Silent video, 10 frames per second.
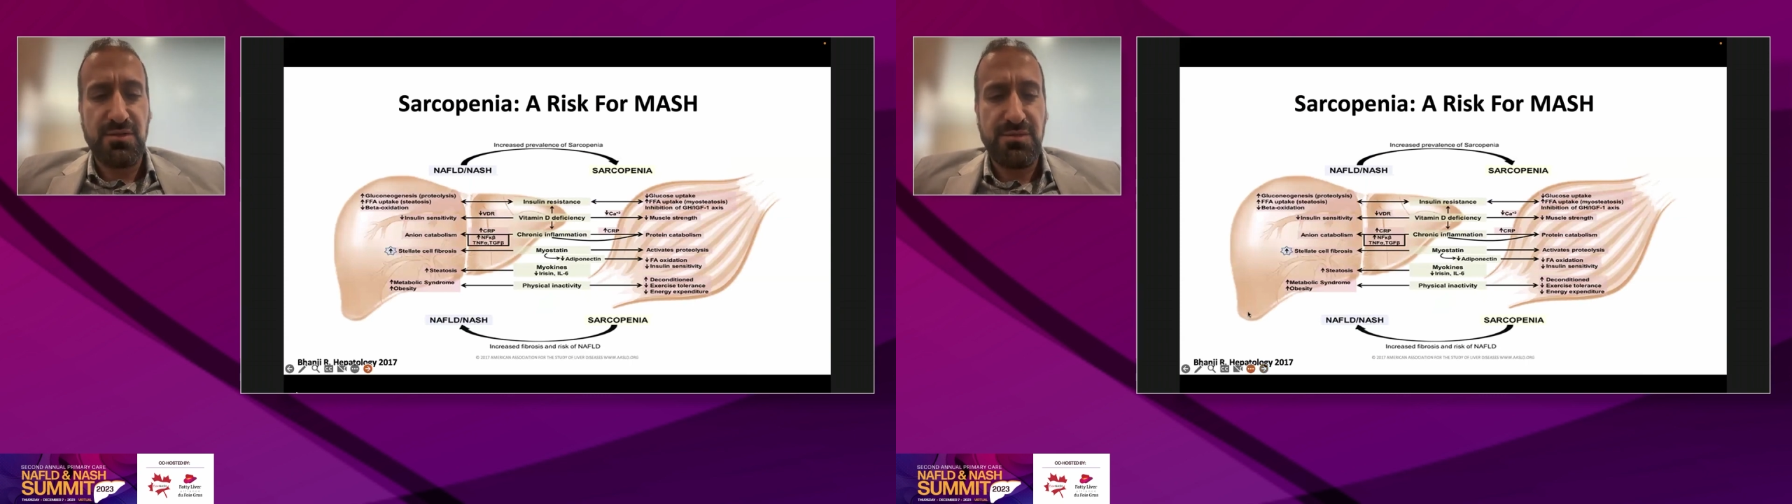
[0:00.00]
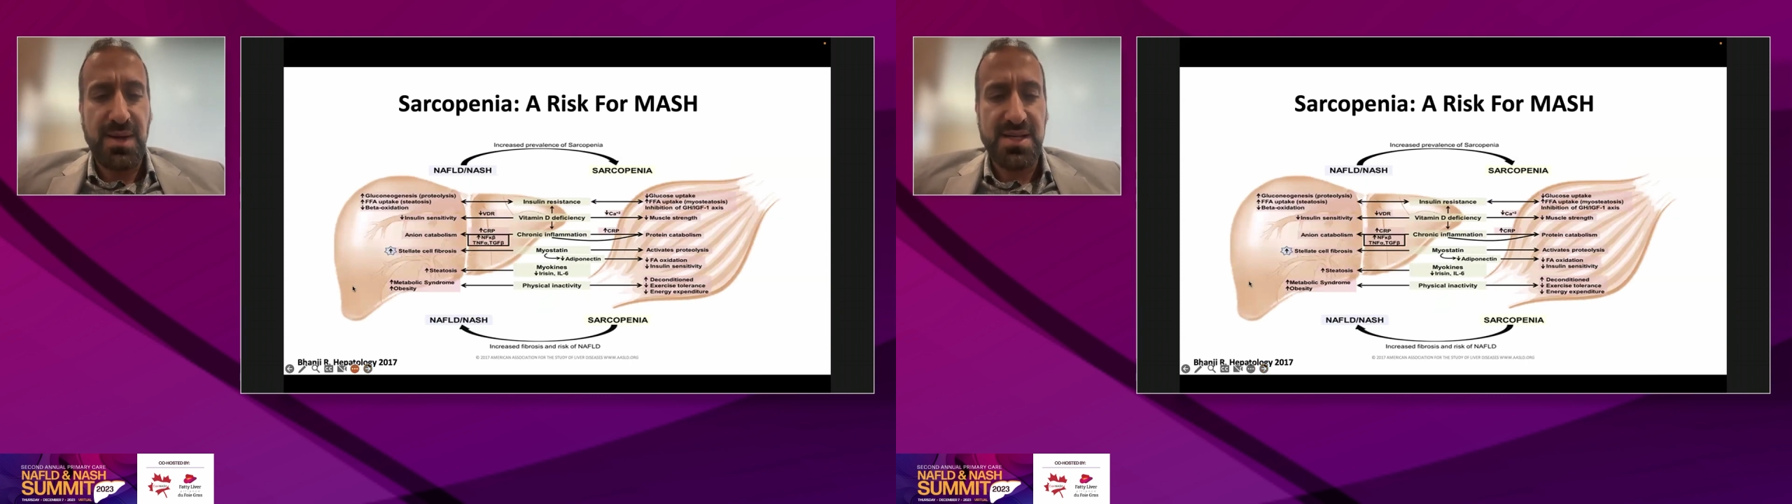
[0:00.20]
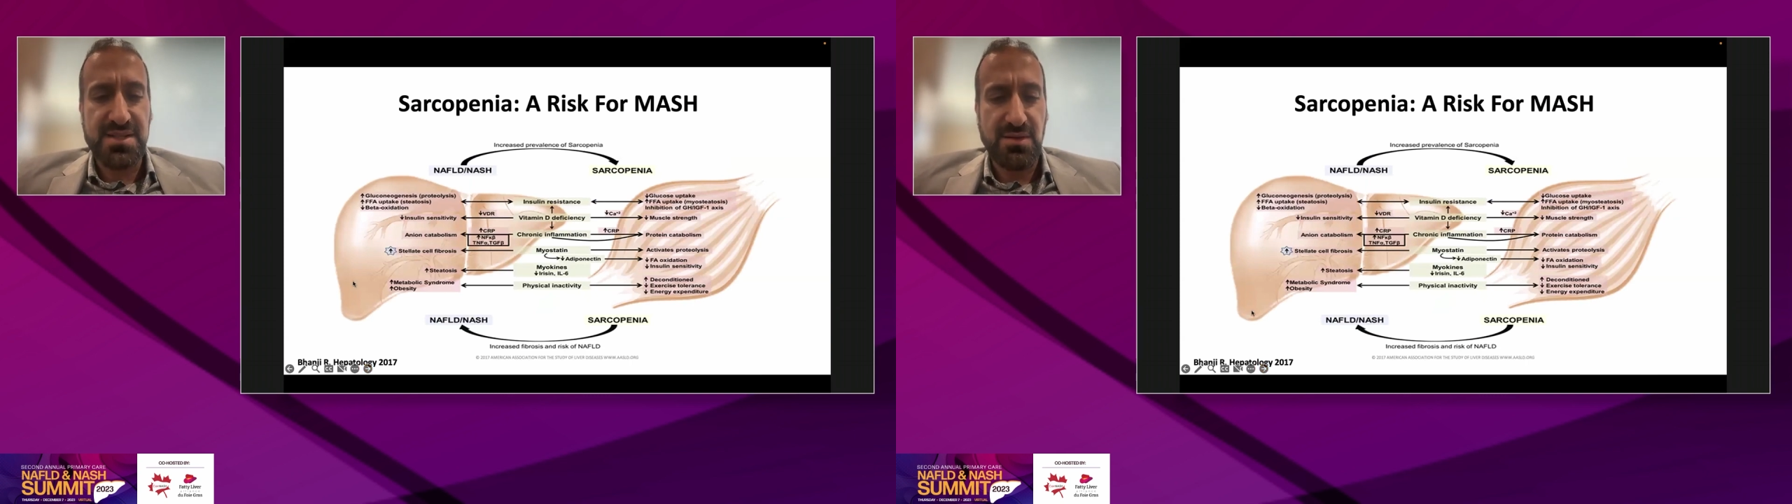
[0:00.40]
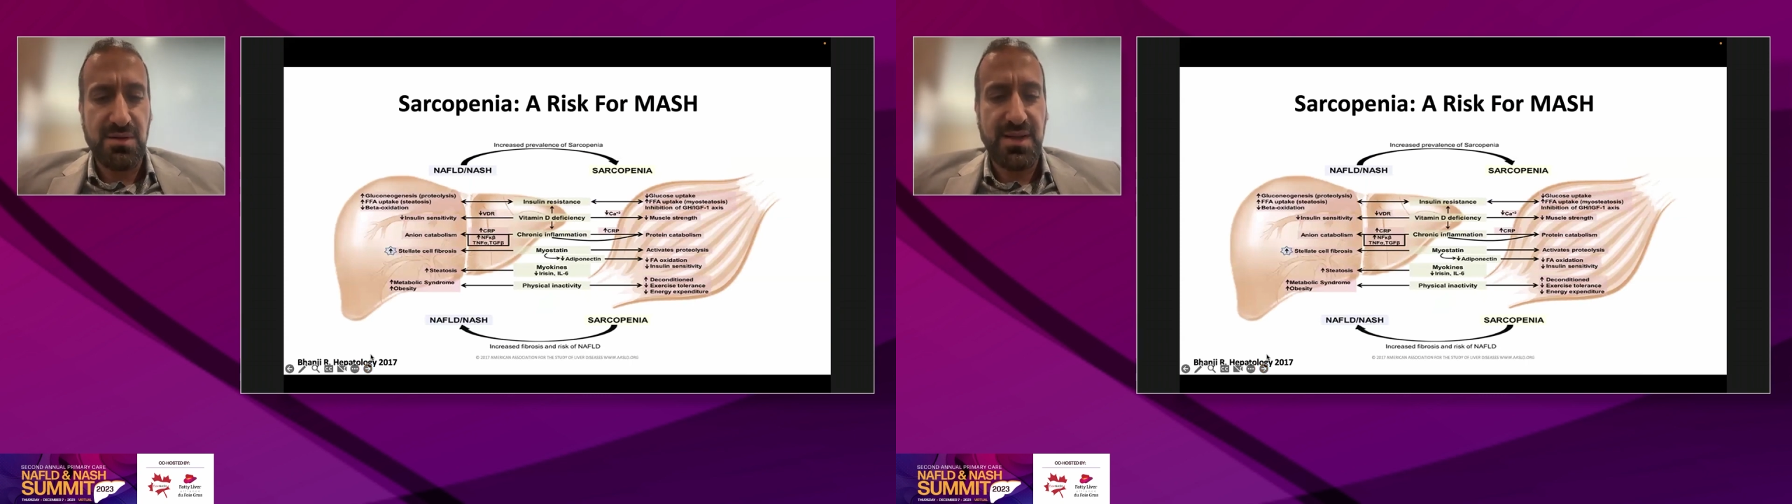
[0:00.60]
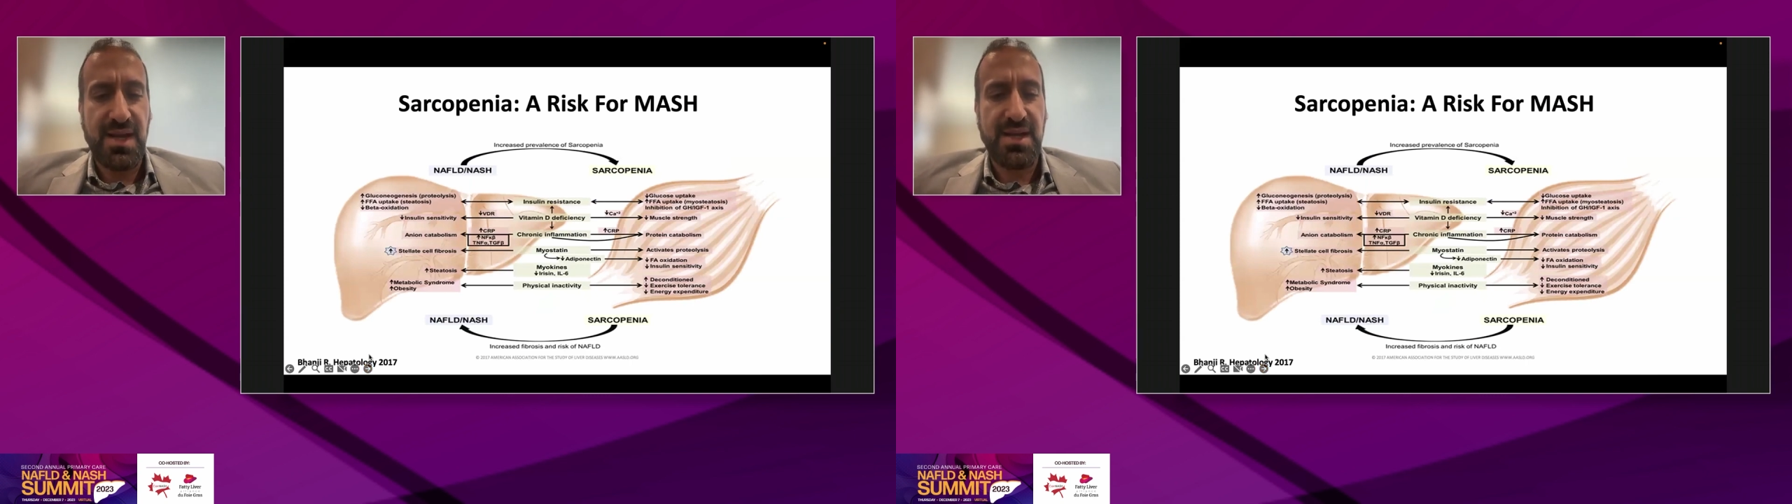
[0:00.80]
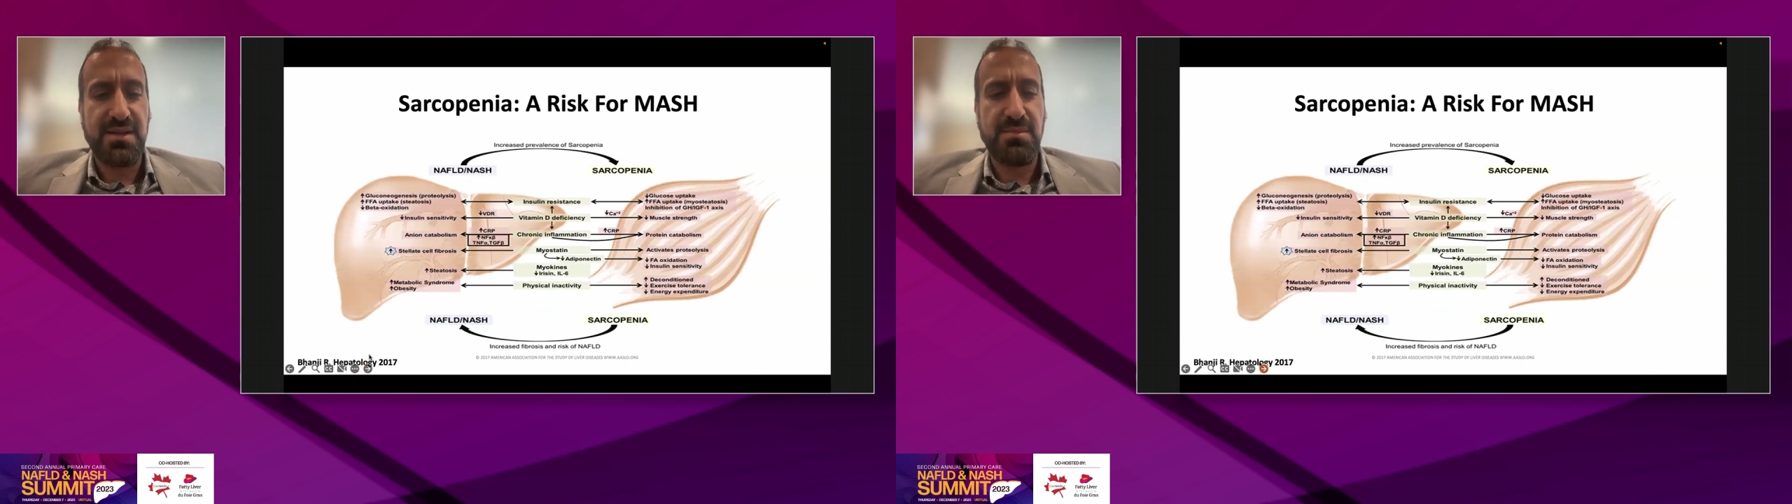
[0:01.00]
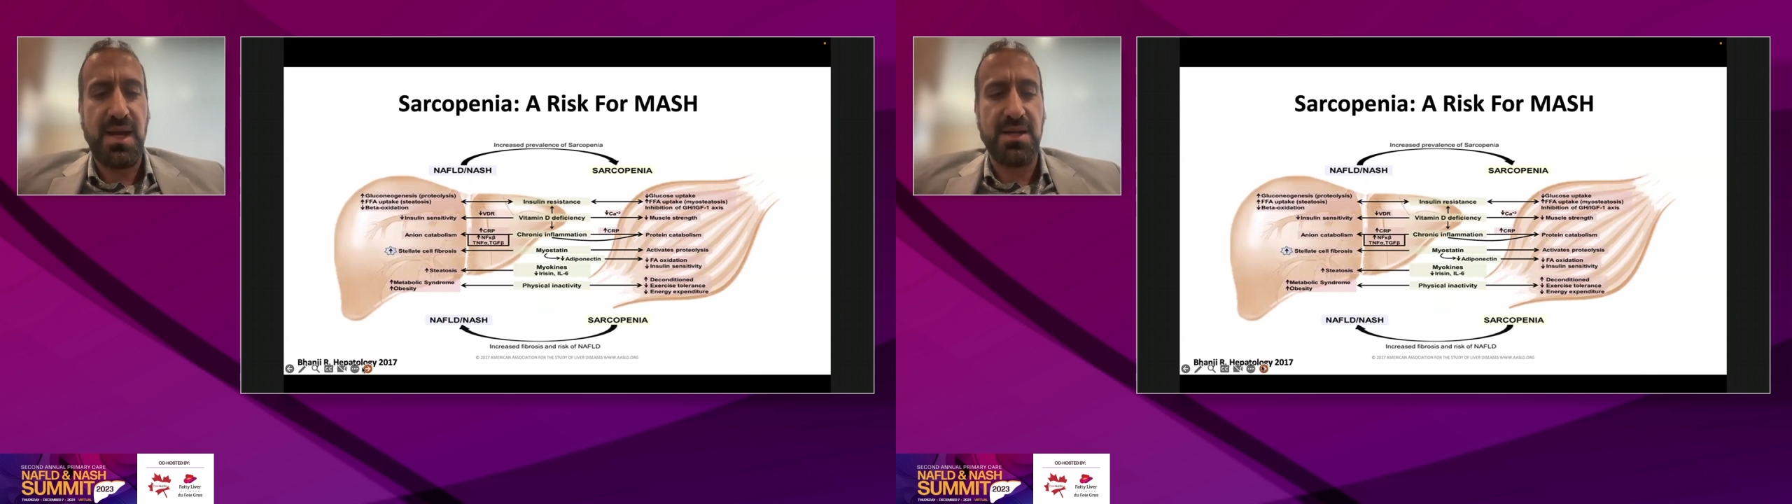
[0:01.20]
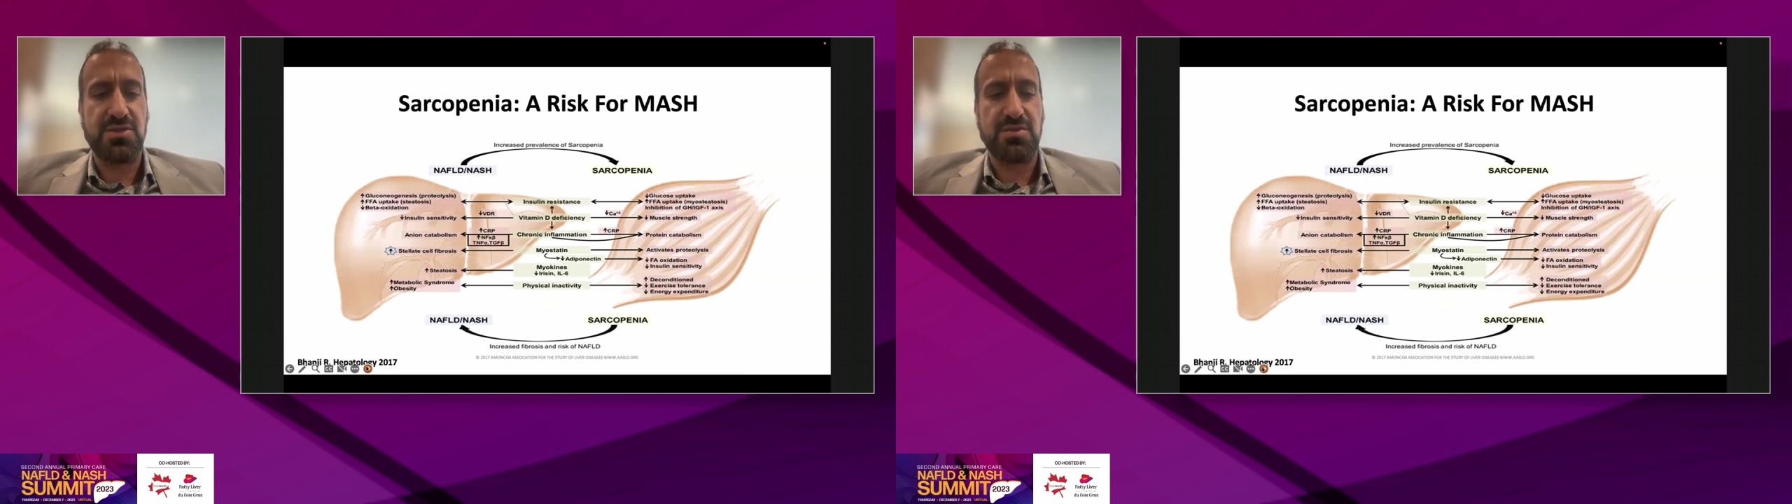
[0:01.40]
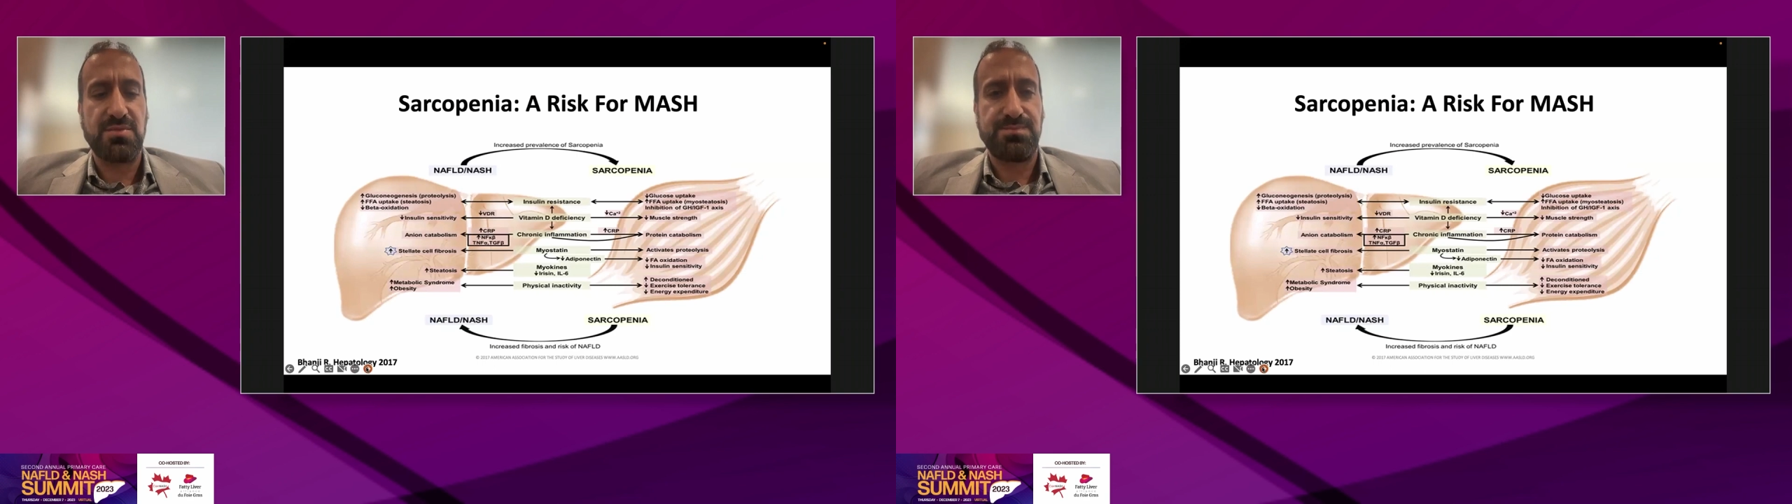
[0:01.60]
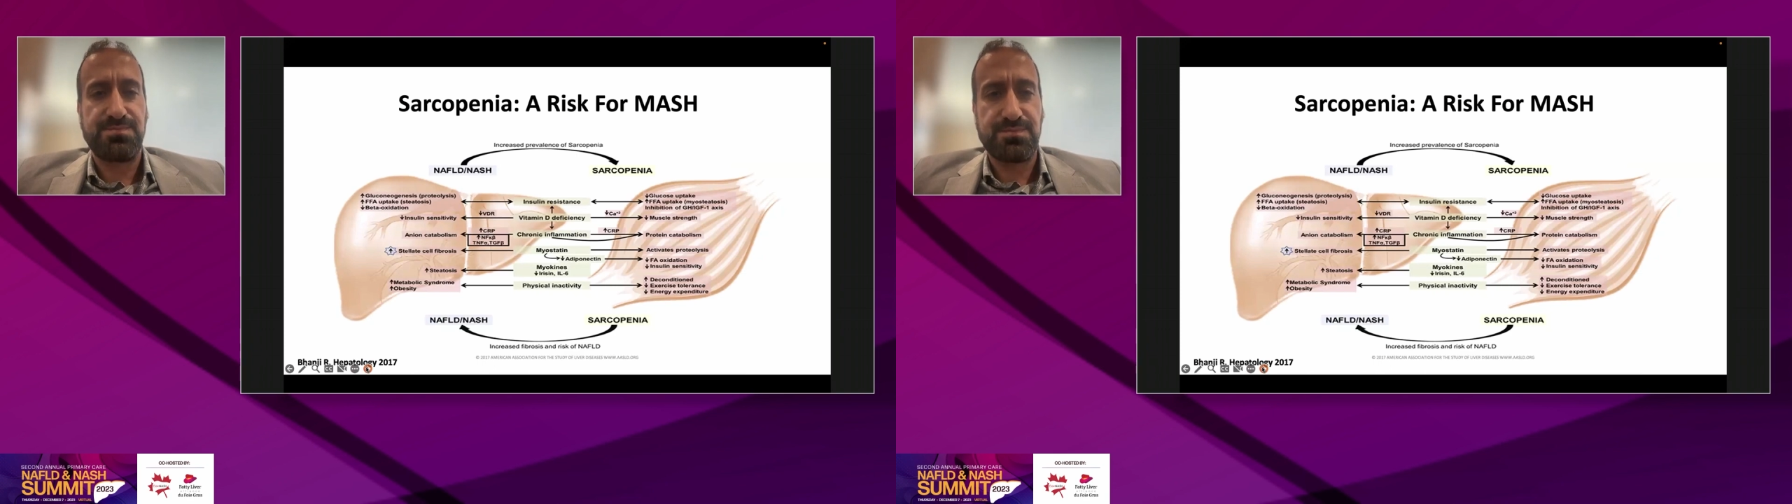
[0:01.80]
of MASLD and NASH.